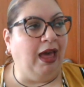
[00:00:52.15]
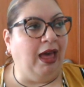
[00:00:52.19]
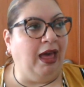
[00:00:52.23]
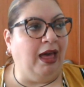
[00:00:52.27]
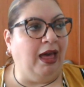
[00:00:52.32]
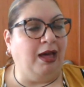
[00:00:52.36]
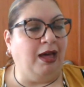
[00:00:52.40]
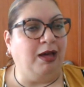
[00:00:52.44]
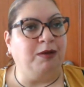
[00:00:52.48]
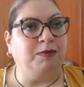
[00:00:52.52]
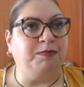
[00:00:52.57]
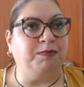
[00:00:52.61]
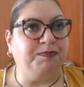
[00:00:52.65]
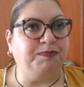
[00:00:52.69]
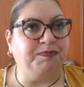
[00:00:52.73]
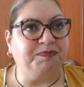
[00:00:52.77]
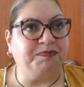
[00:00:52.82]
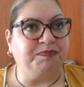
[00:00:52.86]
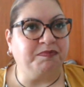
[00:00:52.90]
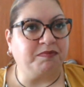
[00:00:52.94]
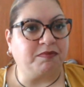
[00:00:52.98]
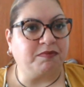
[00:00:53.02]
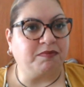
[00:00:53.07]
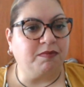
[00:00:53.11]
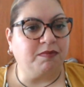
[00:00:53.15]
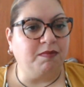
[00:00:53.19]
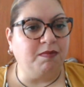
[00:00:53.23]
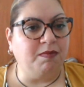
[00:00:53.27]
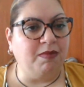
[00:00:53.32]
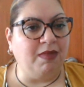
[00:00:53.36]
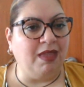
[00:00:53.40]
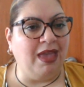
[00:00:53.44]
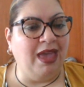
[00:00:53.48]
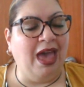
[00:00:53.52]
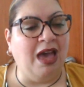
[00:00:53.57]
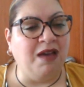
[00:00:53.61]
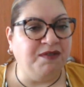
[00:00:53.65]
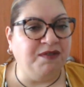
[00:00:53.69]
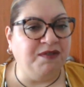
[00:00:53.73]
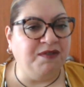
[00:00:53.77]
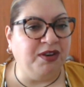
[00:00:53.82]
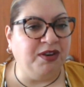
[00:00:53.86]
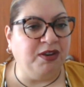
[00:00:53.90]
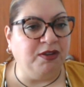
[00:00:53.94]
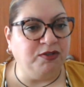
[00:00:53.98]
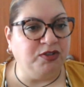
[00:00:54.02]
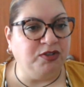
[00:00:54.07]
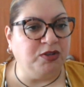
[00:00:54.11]

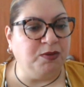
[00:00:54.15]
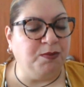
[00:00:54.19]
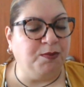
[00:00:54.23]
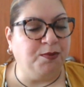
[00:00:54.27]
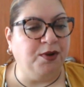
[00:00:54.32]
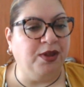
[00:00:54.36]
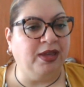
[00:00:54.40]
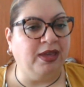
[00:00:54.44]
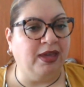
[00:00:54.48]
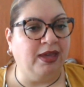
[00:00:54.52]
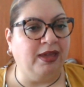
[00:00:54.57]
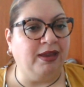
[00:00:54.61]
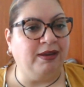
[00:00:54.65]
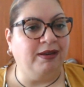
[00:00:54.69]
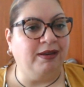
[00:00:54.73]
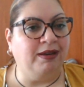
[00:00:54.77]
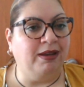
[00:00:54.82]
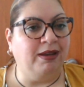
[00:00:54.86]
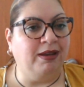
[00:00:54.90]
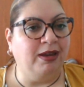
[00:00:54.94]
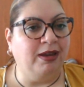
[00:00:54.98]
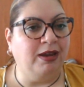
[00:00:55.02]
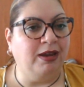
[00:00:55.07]
avenue to bring in